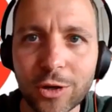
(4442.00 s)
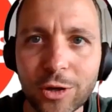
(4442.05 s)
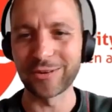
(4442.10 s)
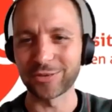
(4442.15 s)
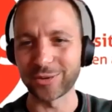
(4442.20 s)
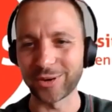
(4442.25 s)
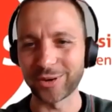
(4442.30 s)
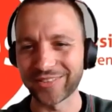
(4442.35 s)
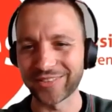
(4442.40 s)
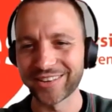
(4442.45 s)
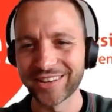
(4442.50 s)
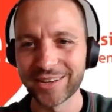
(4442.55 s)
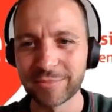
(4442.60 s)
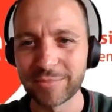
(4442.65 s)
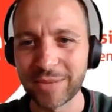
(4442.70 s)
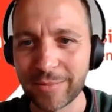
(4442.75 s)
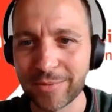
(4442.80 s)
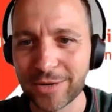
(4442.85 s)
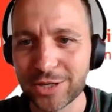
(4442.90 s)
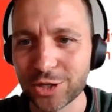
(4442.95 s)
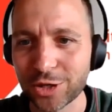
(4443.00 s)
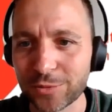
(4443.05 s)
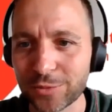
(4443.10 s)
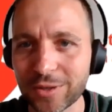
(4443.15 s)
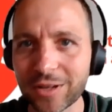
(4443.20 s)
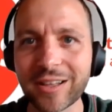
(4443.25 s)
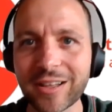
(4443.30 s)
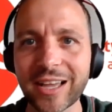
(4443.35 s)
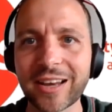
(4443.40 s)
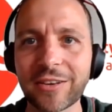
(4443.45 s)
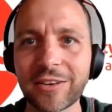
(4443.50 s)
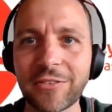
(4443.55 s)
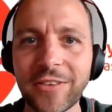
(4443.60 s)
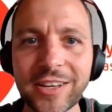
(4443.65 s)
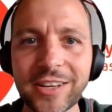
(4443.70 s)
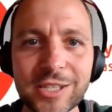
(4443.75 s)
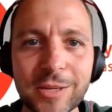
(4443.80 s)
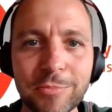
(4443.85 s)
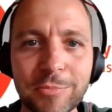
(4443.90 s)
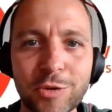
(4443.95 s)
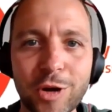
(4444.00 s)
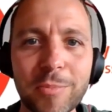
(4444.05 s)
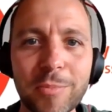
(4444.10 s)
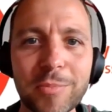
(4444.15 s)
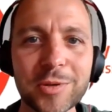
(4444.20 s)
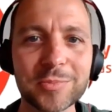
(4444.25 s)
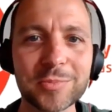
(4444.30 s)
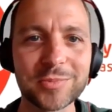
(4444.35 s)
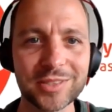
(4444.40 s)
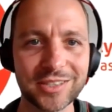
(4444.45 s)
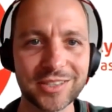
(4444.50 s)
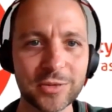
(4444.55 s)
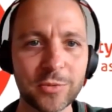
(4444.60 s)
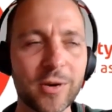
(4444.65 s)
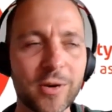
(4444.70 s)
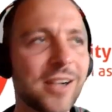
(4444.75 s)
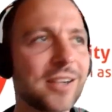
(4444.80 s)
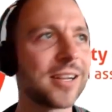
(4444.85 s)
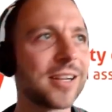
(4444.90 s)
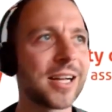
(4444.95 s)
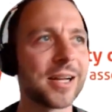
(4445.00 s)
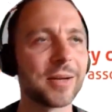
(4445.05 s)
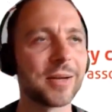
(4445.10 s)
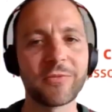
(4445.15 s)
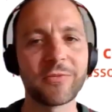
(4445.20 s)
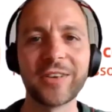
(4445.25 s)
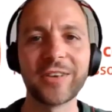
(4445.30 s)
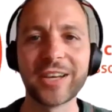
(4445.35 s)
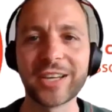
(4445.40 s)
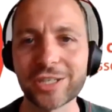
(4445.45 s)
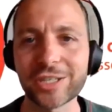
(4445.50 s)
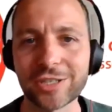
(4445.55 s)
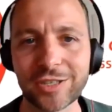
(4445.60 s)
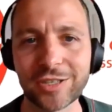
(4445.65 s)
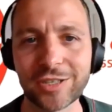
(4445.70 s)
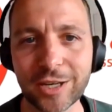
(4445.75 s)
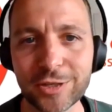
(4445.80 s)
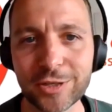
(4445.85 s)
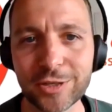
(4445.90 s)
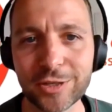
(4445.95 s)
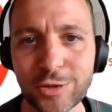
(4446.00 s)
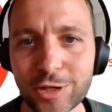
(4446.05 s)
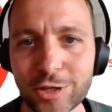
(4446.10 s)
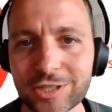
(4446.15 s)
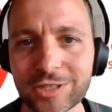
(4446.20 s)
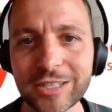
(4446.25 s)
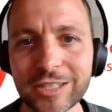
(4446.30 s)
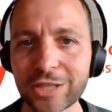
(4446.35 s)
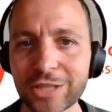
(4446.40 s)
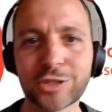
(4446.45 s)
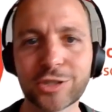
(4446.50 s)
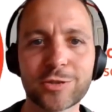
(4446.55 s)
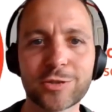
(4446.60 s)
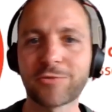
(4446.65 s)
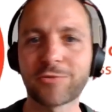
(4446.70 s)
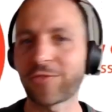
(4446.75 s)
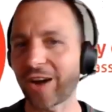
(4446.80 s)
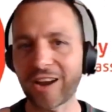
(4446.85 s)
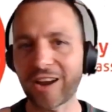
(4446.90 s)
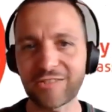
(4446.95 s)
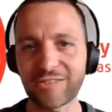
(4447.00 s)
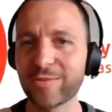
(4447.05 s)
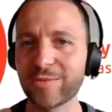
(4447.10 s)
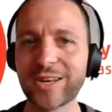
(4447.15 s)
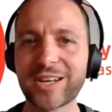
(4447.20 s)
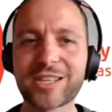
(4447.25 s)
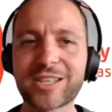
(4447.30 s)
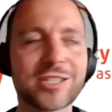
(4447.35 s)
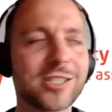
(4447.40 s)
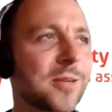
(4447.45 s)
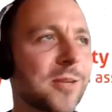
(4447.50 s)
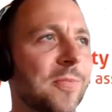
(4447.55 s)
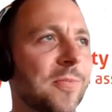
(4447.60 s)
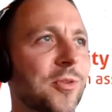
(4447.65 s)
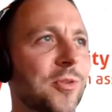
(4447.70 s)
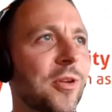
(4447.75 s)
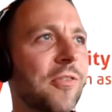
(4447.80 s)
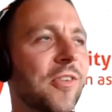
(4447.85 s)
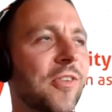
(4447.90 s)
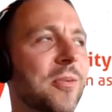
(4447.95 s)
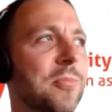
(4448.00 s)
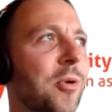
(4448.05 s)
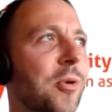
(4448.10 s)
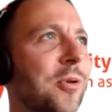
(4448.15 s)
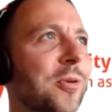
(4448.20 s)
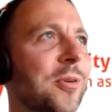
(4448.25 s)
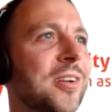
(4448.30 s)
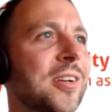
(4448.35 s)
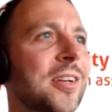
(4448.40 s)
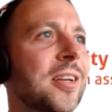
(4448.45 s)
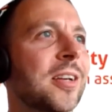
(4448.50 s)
everyone. maybe John will can fix the problem while I'm finished. I just need 5 minutes, nothing more.